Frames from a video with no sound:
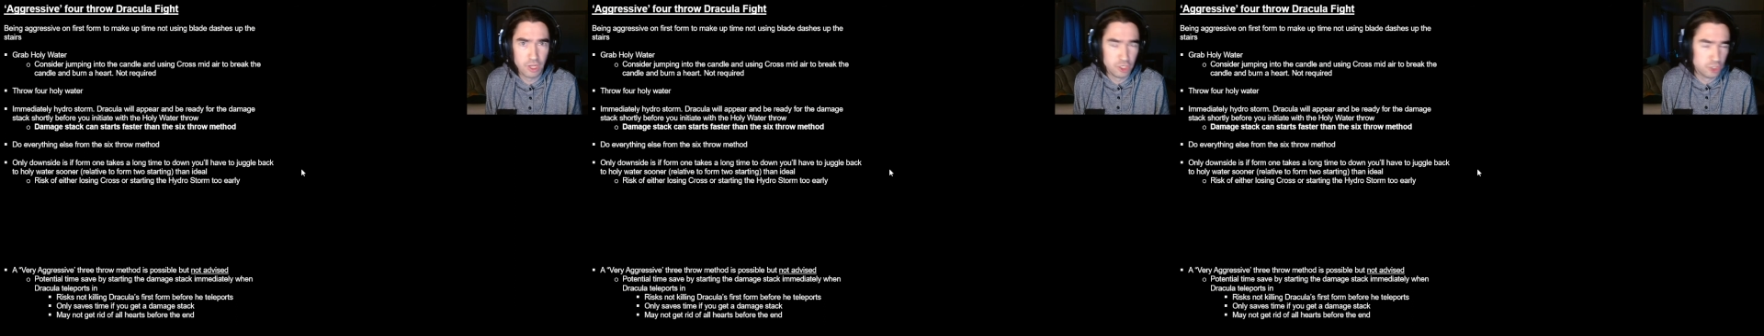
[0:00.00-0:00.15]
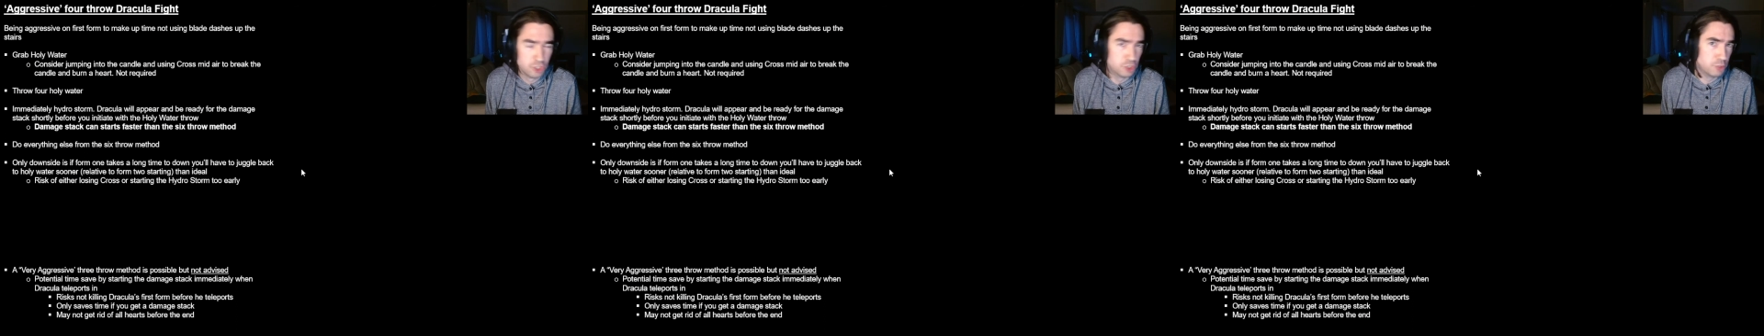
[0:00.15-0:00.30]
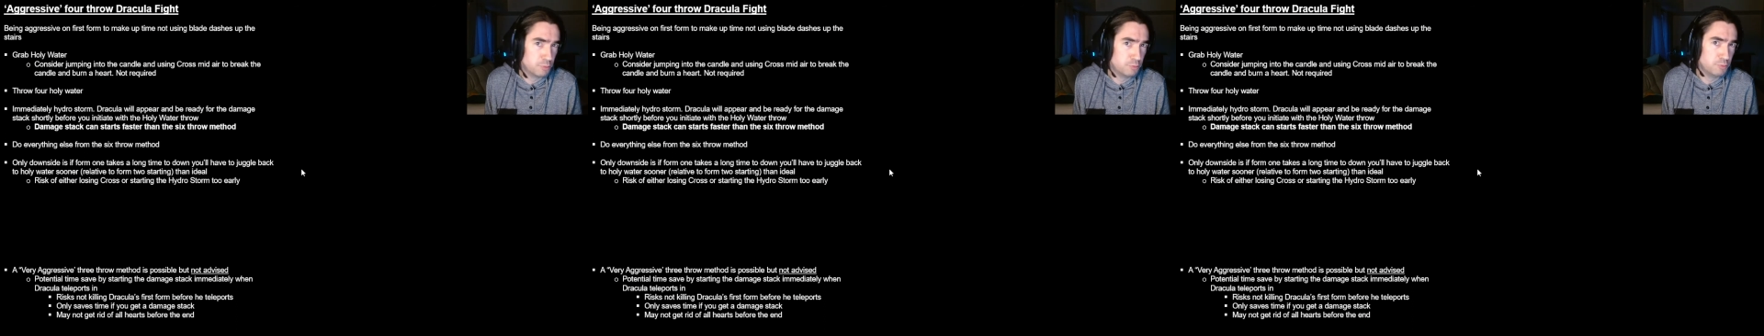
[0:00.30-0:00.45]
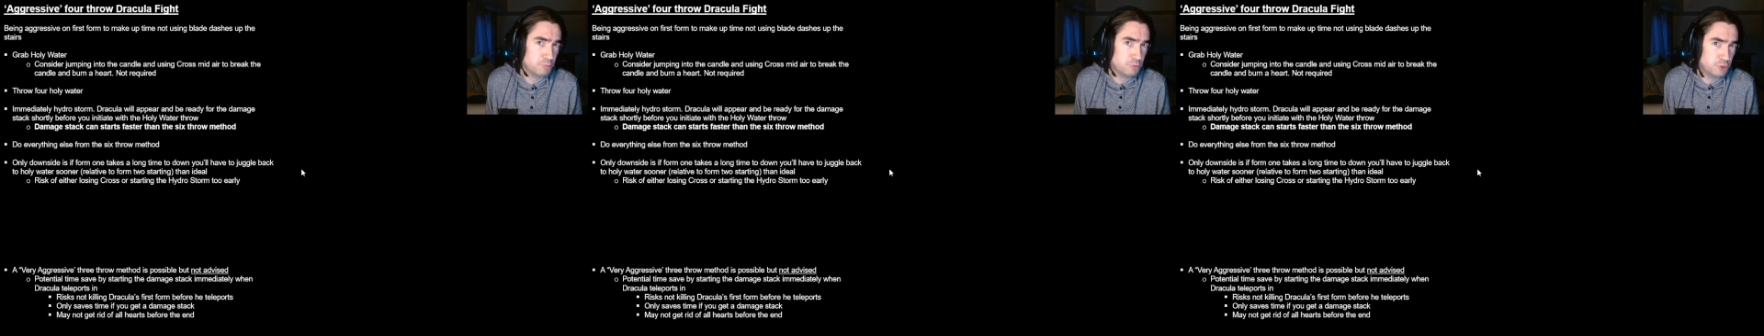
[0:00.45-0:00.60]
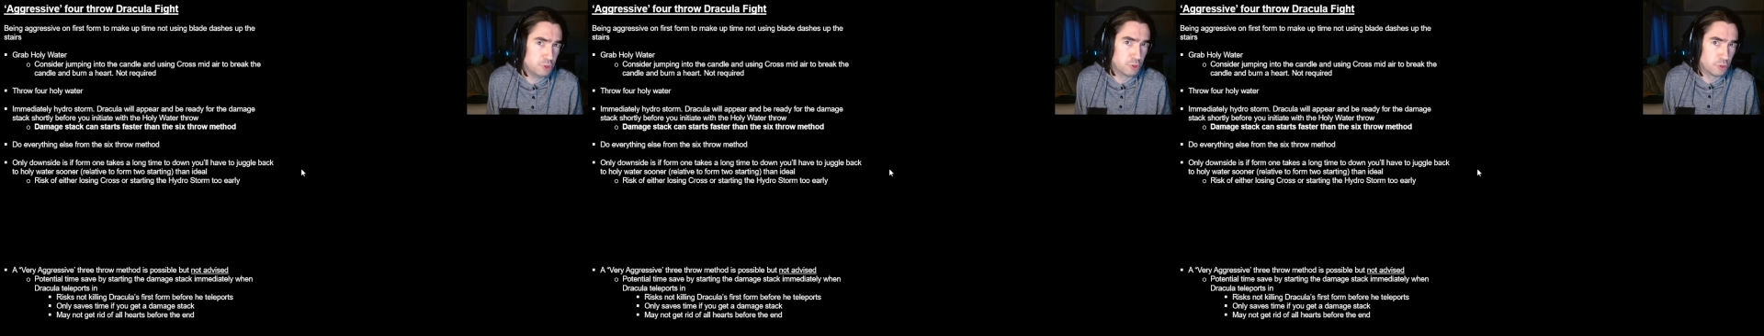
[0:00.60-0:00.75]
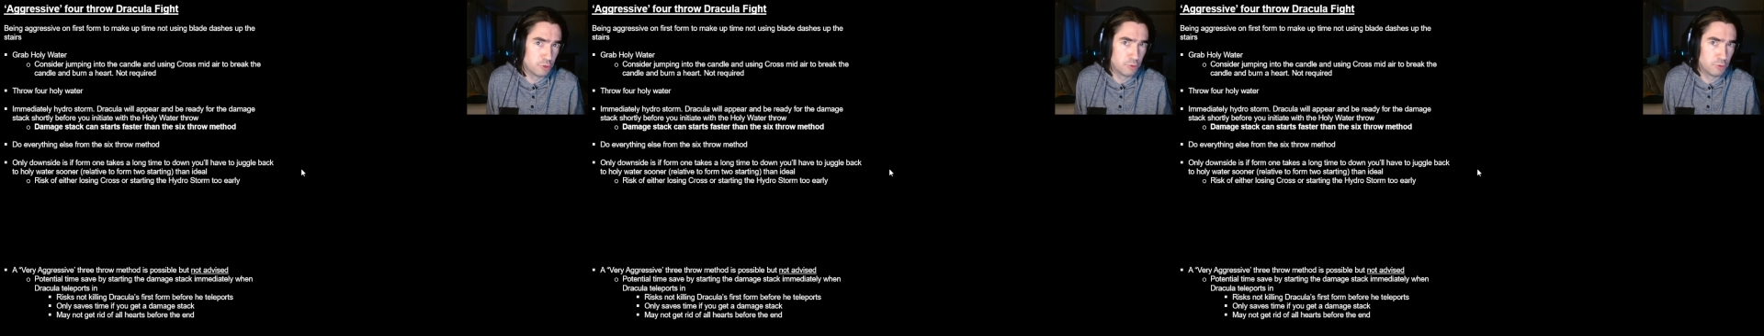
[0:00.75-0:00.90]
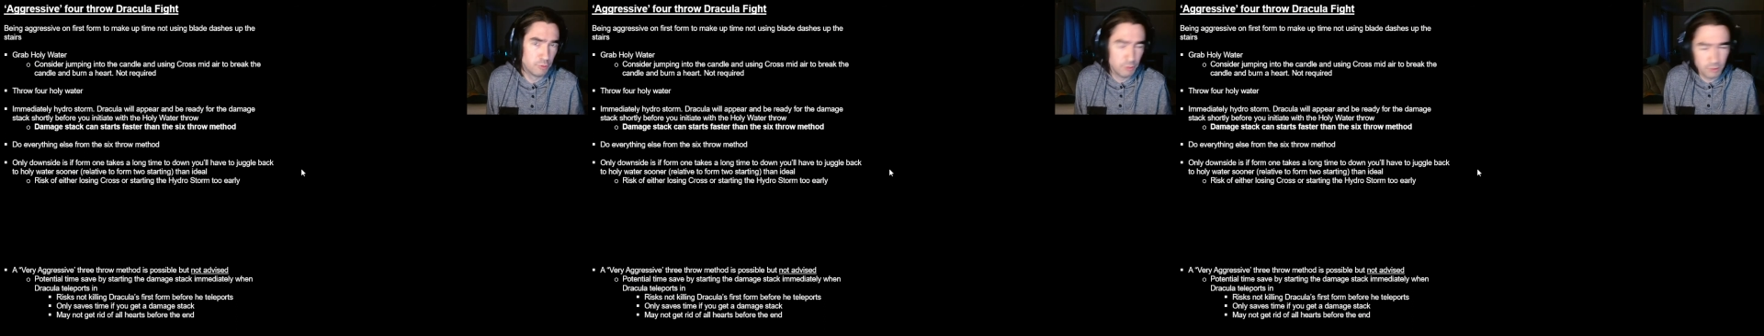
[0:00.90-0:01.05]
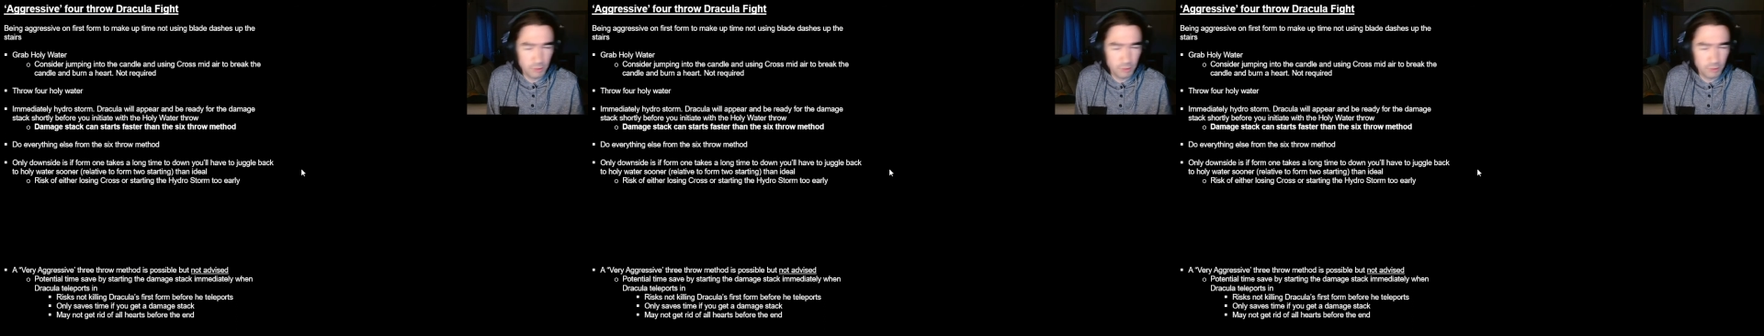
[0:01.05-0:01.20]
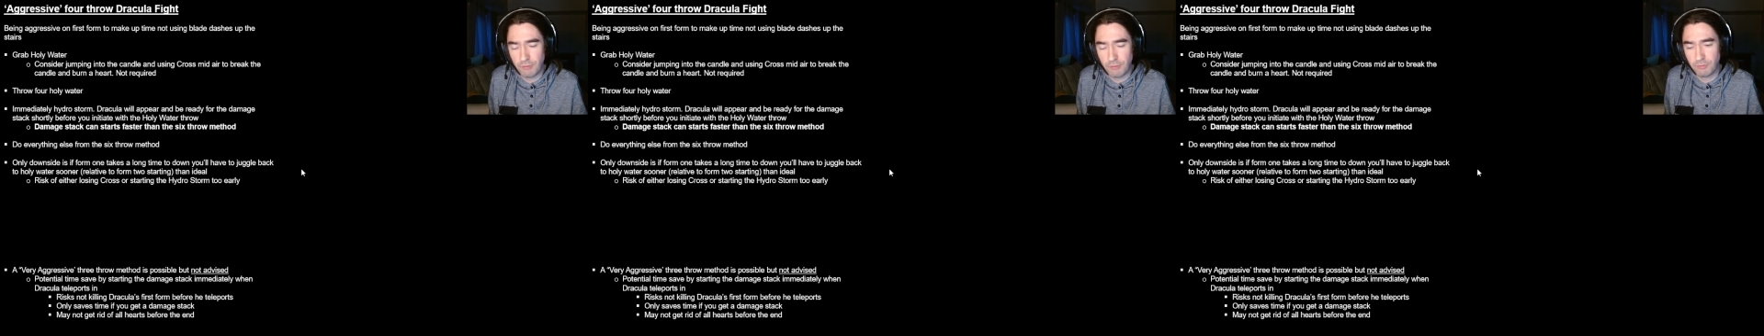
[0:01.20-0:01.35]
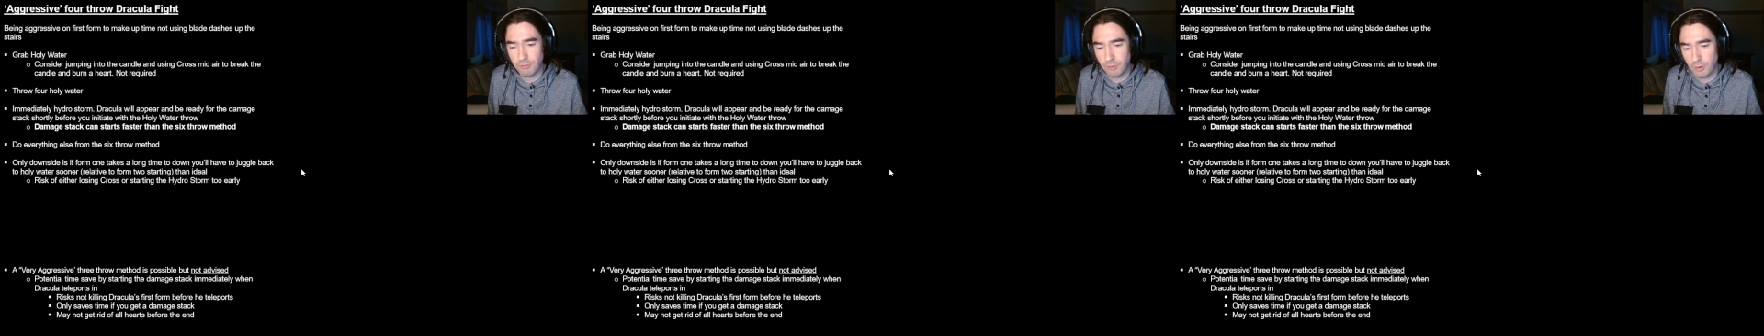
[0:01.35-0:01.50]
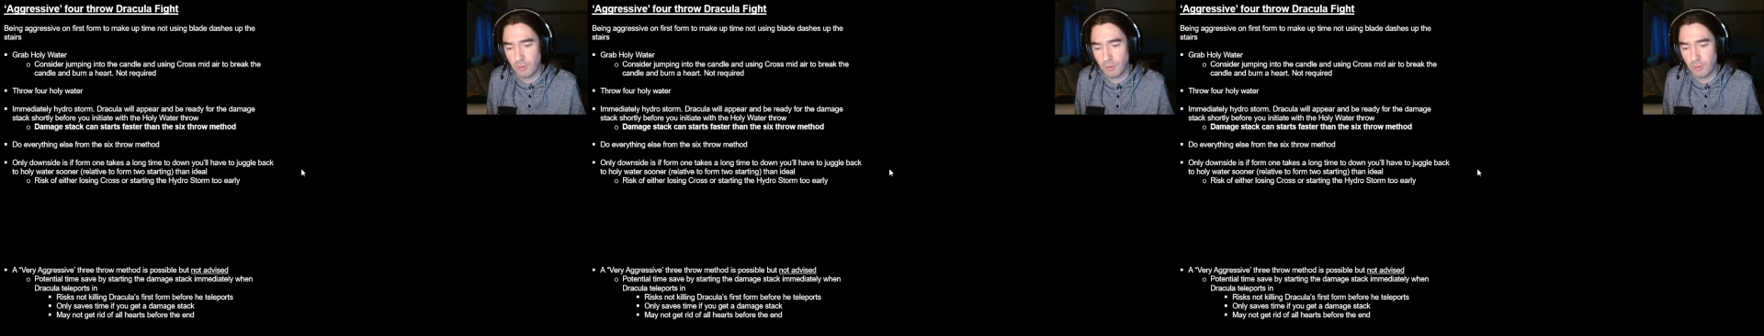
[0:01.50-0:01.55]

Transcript: you'll have